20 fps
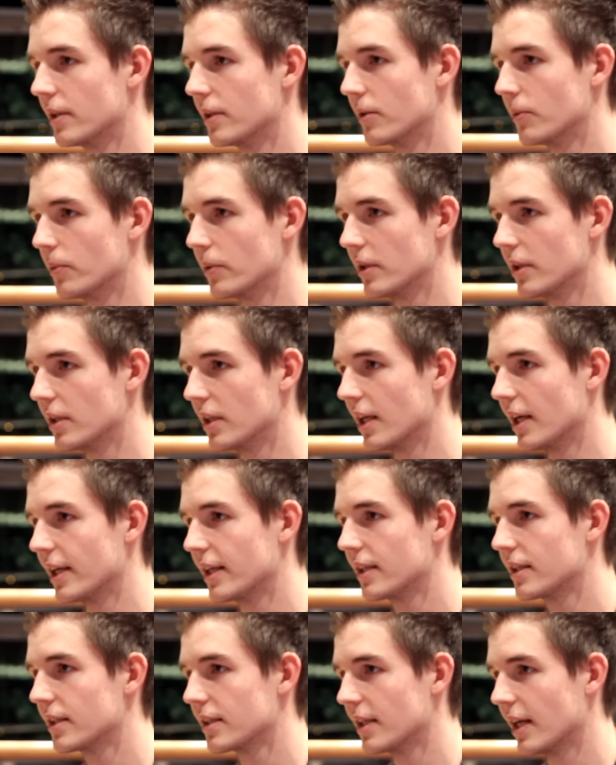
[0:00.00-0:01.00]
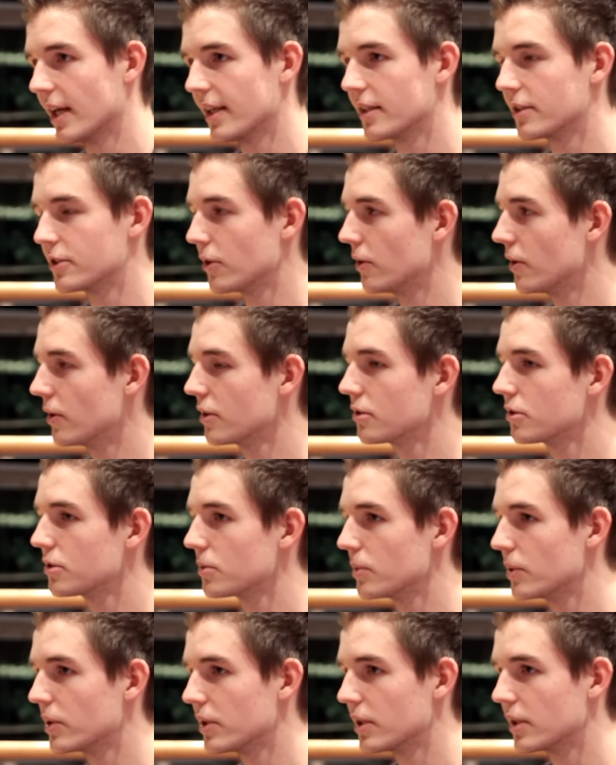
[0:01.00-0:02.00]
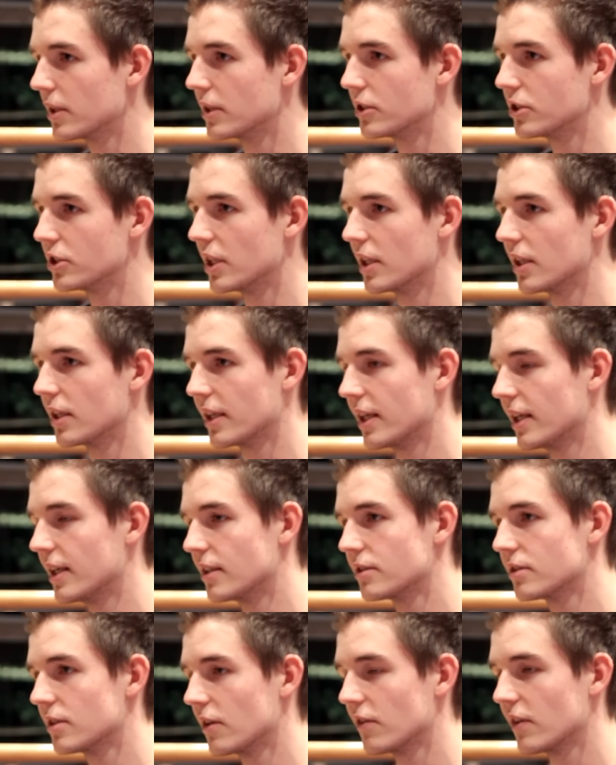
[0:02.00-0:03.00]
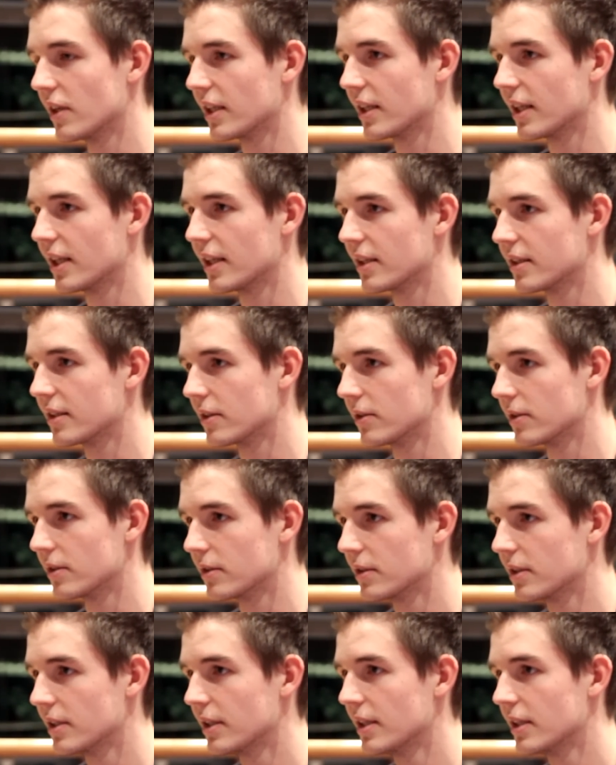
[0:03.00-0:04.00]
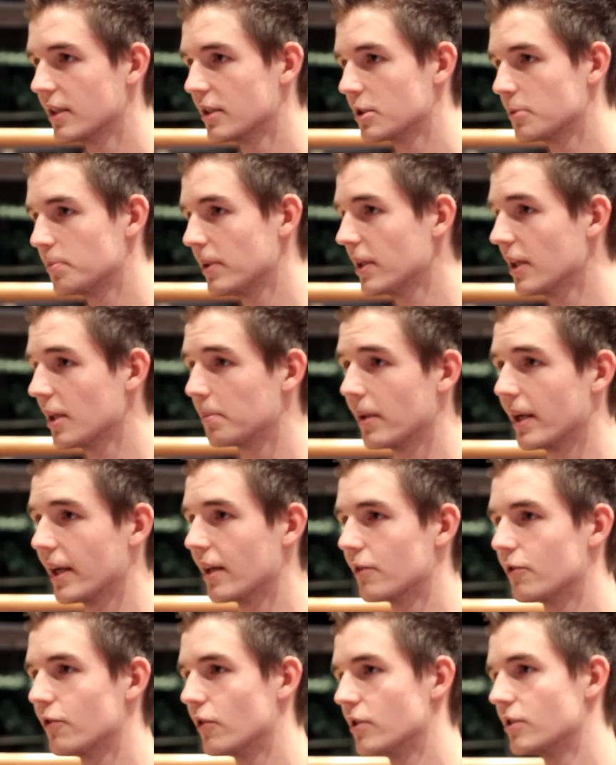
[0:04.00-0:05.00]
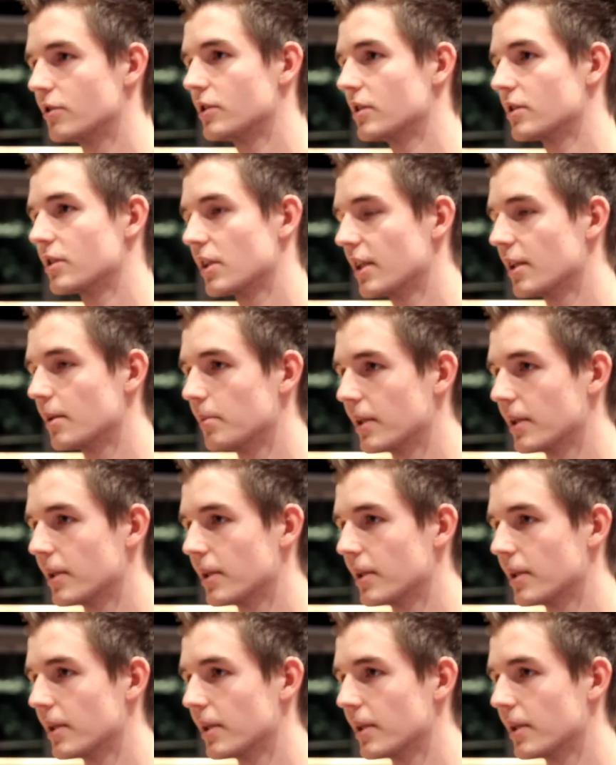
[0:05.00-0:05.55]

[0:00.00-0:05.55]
We like had talks with JLK and stuff like that, speaking back and forth just a little